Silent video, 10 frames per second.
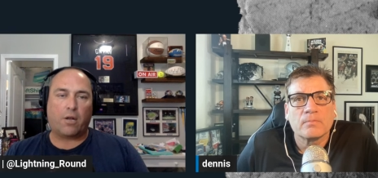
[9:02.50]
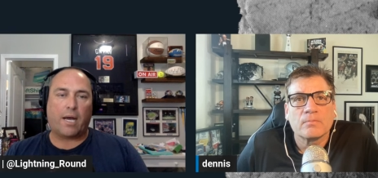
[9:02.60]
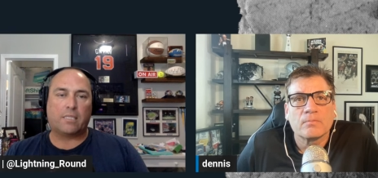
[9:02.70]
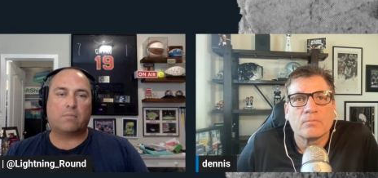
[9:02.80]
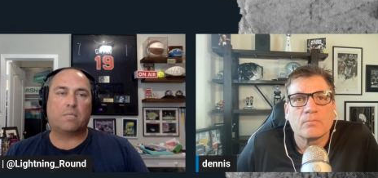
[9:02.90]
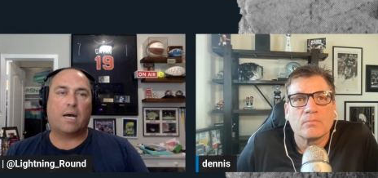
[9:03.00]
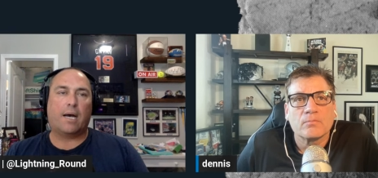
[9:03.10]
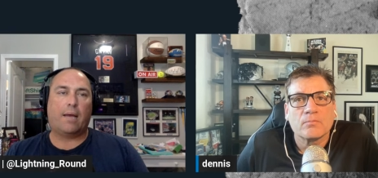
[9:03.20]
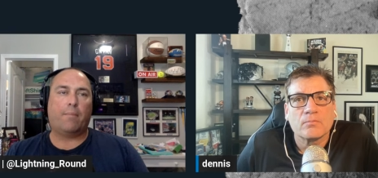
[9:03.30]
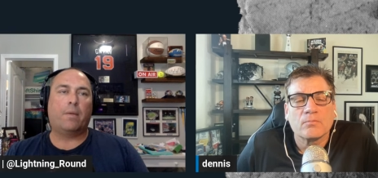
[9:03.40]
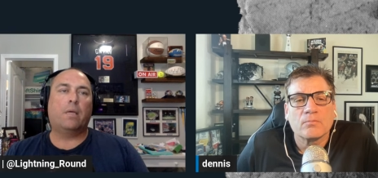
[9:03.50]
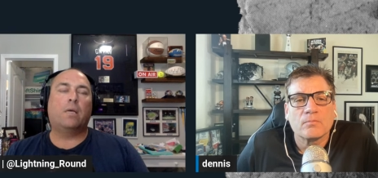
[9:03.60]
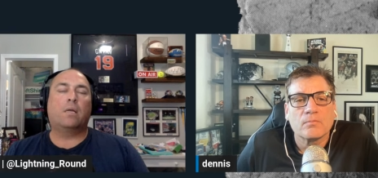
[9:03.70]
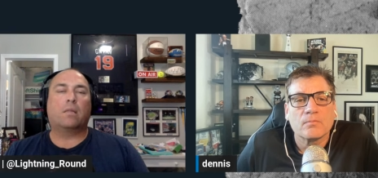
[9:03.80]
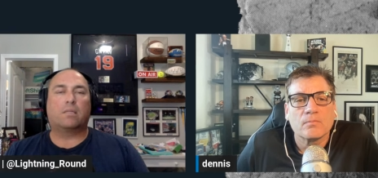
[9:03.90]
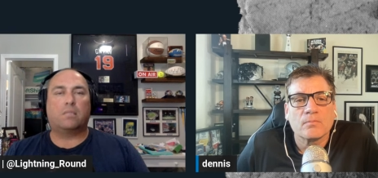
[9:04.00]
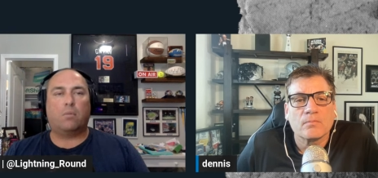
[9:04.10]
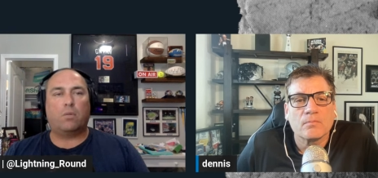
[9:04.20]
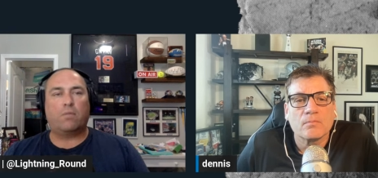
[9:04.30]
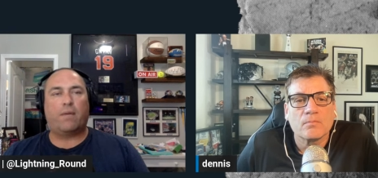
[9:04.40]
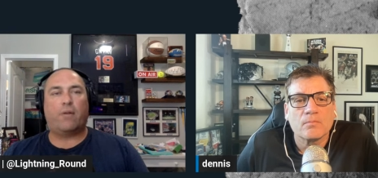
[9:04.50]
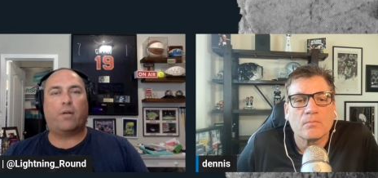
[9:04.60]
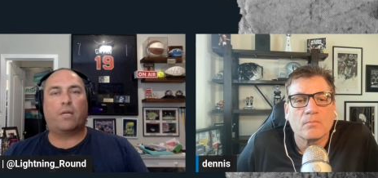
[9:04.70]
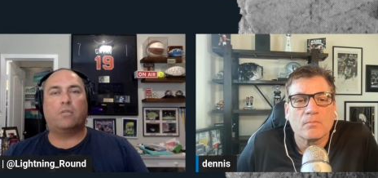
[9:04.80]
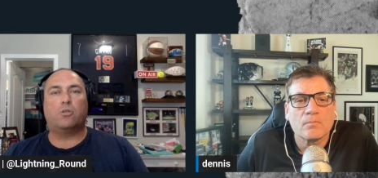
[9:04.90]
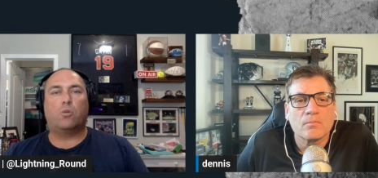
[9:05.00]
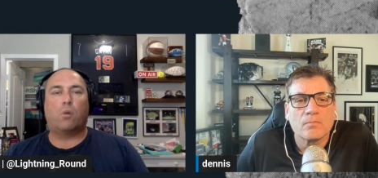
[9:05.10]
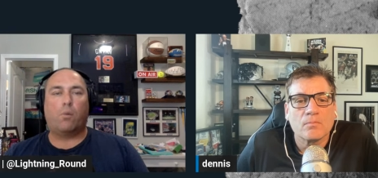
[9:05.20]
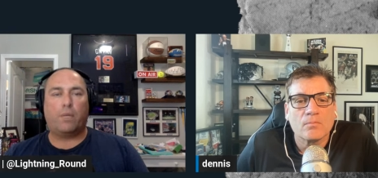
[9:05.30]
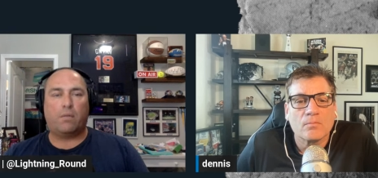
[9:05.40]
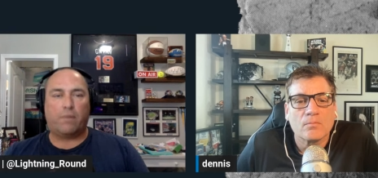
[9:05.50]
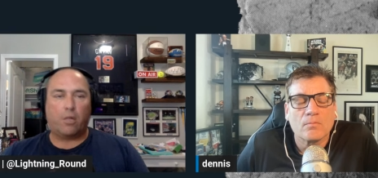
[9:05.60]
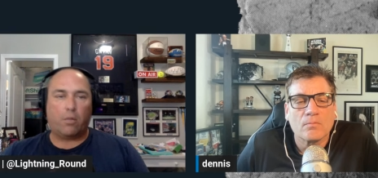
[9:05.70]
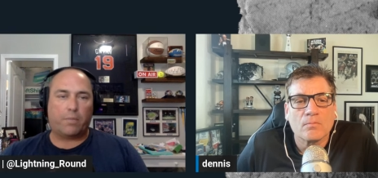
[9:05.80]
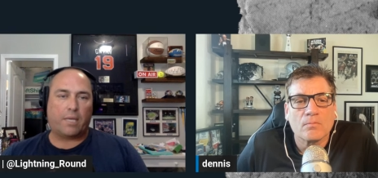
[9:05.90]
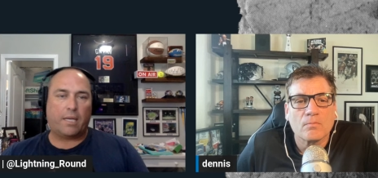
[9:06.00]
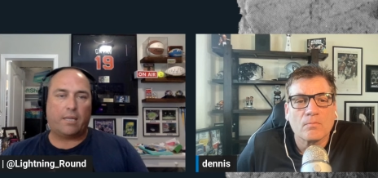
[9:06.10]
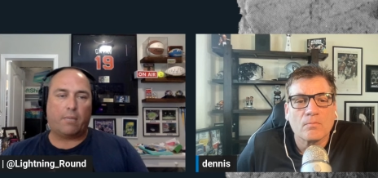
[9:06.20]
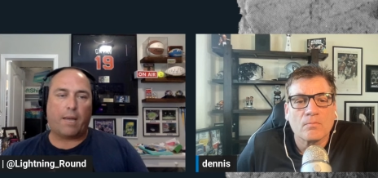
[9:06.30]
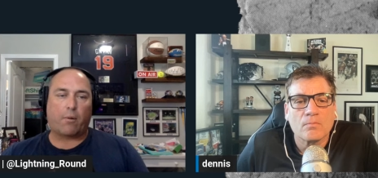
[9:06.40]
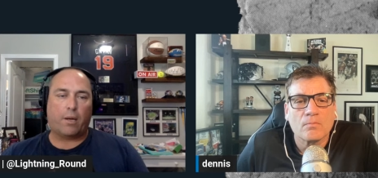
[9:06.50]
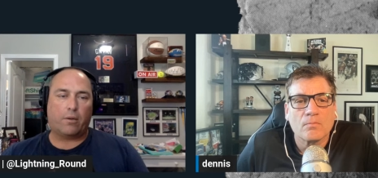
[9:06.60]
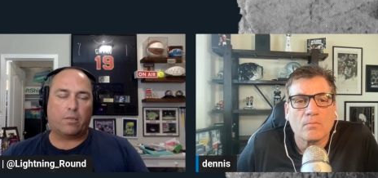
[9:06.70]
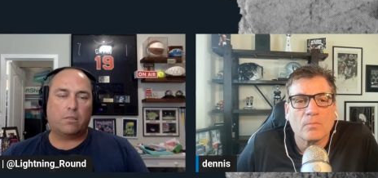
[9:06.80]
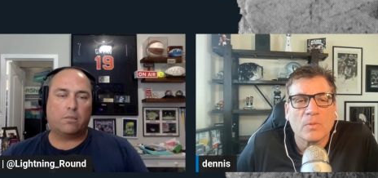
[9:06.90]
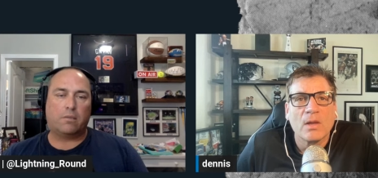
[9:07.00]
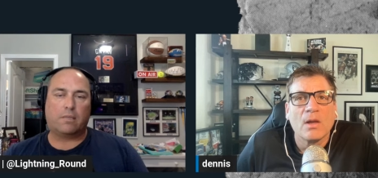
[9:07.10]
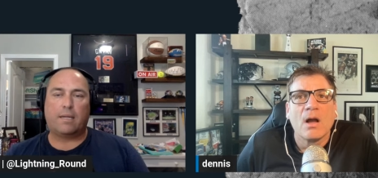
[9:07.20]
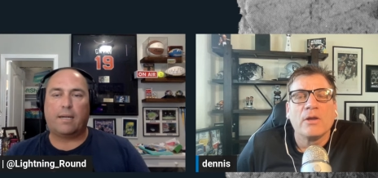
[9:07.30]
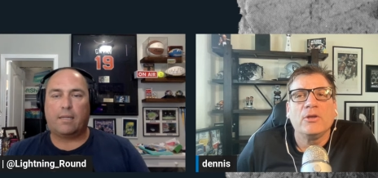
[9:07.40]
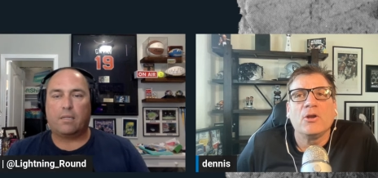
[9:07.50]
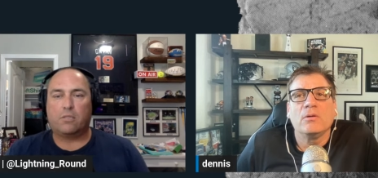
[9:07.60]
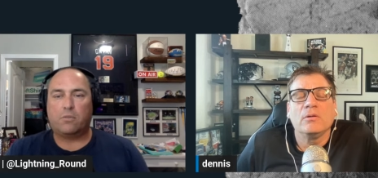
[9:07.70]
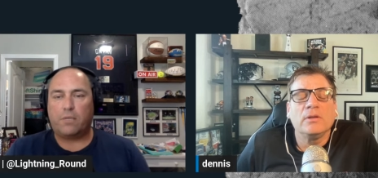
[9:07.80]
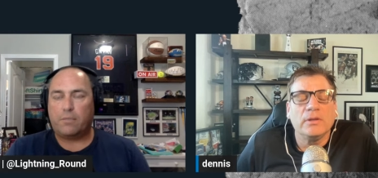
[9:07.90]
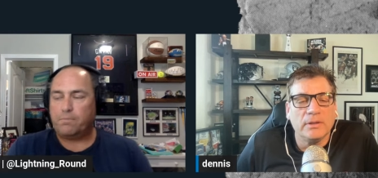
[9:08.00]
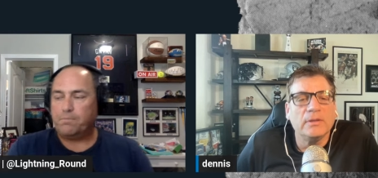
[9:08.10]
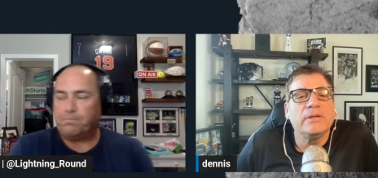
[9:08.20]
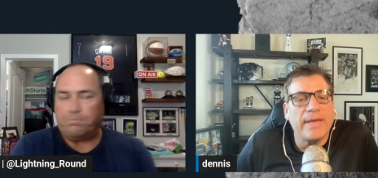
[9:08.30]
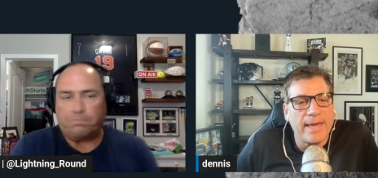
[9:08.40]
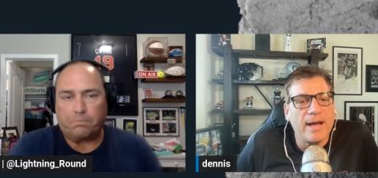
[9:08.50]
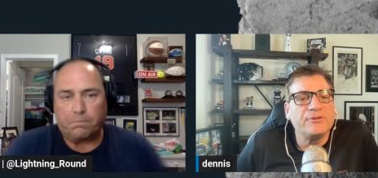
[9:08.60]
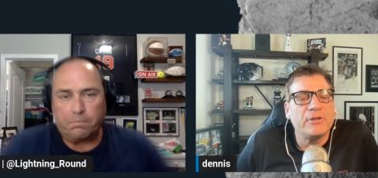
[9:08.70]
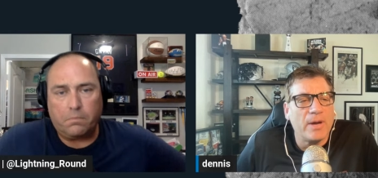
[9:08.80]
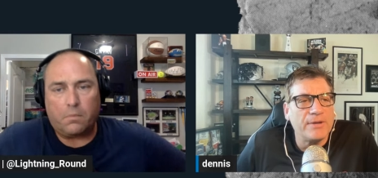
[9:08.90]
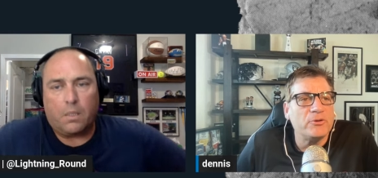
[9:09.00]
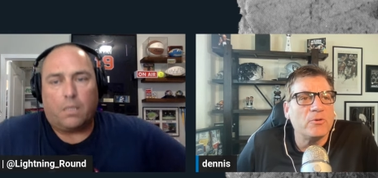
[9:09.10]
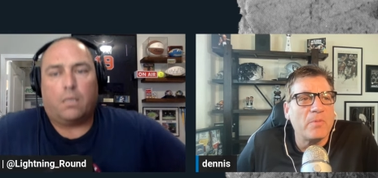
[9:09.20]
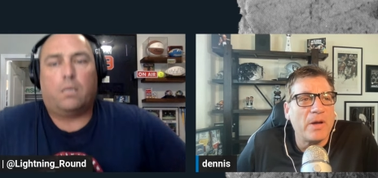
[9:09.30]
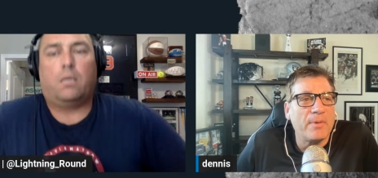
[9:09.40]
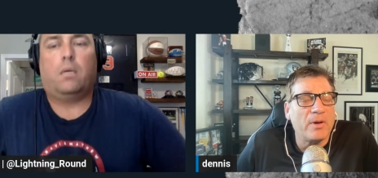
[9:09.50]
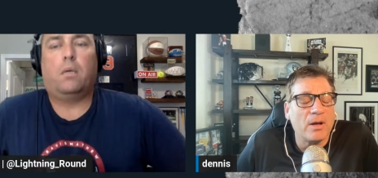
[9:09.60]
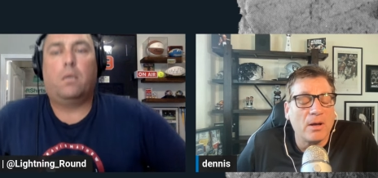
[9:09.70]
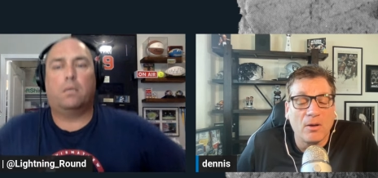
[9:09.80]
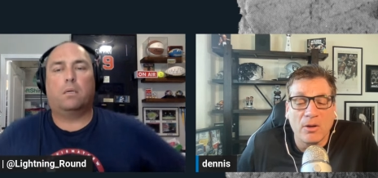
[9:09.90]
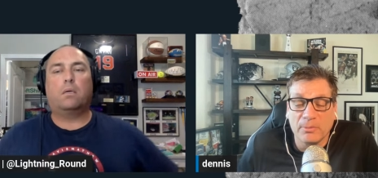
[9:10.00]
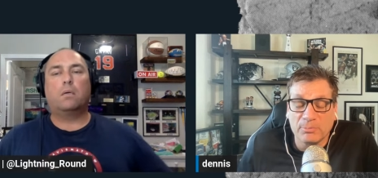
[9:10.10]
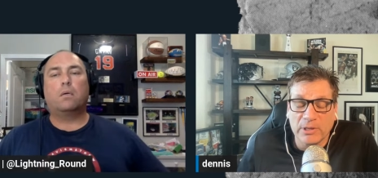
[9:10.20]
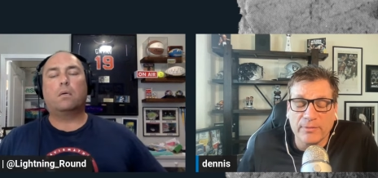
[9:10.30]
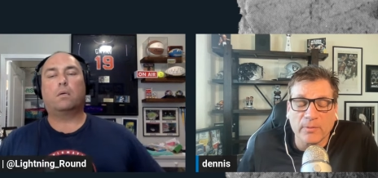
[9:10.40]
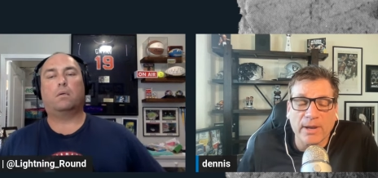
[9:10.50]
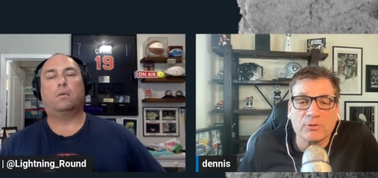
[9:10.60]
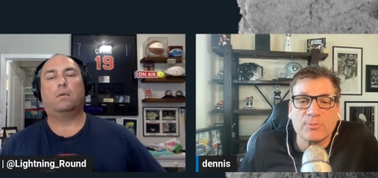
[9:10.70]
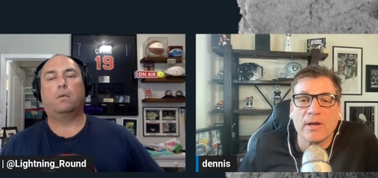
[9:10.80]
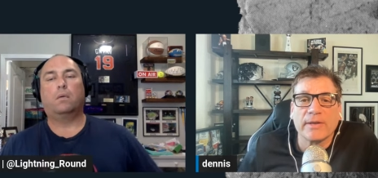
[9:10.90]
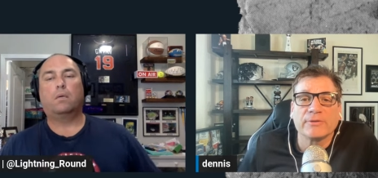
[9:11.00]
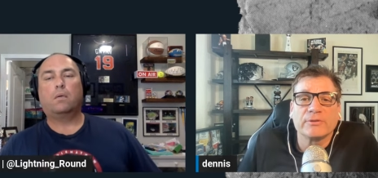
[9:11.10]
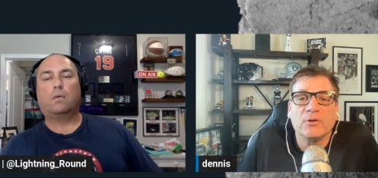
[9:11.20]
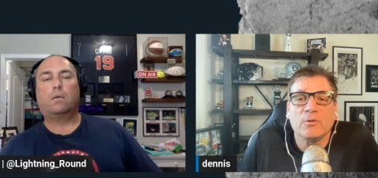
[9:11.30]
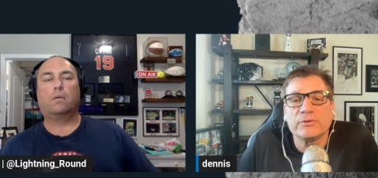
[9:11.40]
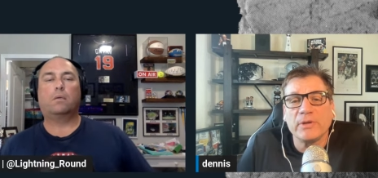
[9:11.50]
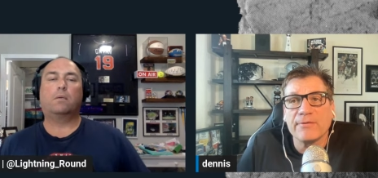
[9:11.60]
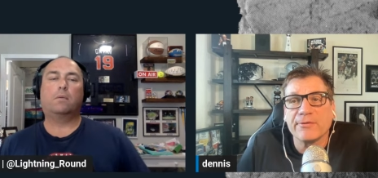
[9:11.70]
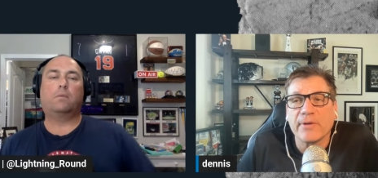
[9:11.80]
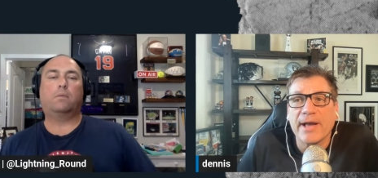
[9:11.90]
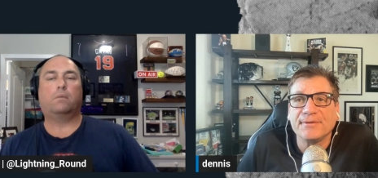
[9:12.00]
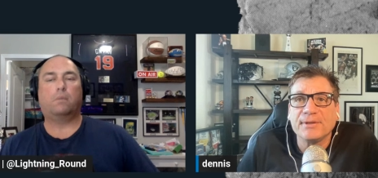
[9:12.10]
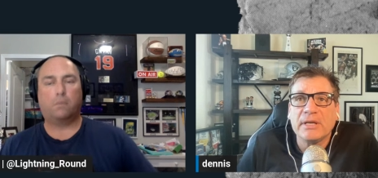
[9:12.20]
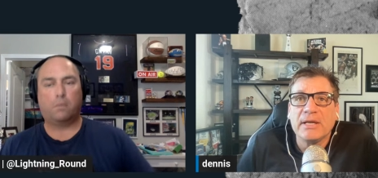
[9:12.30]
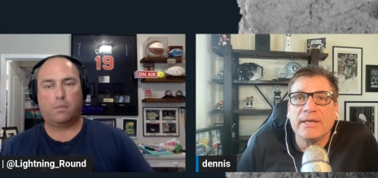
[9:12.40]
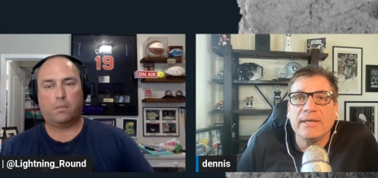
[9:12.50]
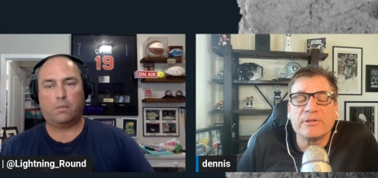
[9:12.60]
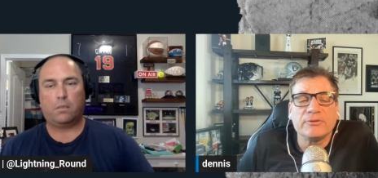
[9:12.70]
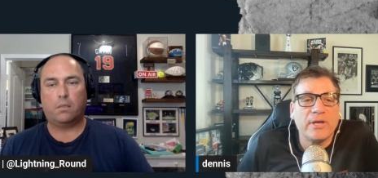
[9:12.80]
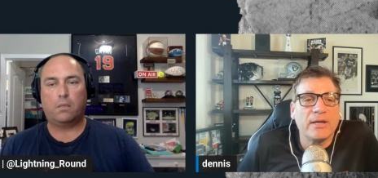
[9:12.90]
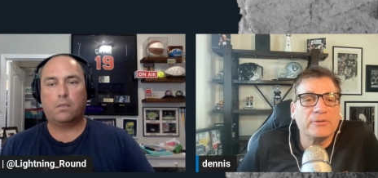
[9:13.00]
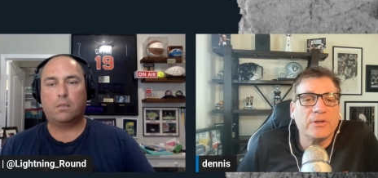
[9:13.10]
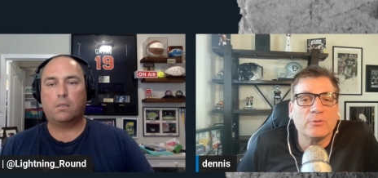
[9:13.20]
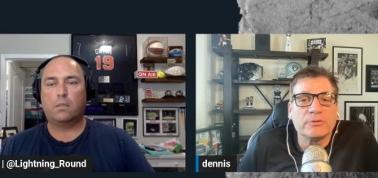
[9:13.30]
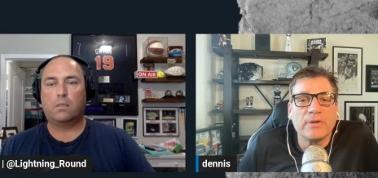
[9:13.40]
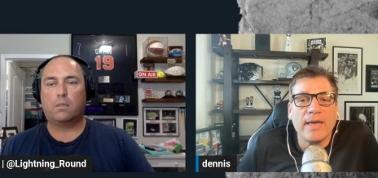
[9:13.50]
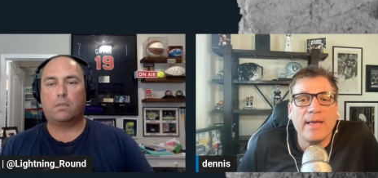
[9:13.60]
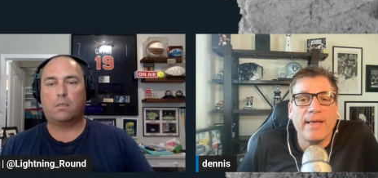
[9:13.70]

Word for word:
Speaker 1: guy some time. Let's see what the veteran can do while we develop the kid in the background. Do you think that had anything to do with it?
Speaker 2: Yeah, I do. I do. My uh, on the Bleav in Raiders podcast, I do with Stanford Route. He says, Dennis, he goes,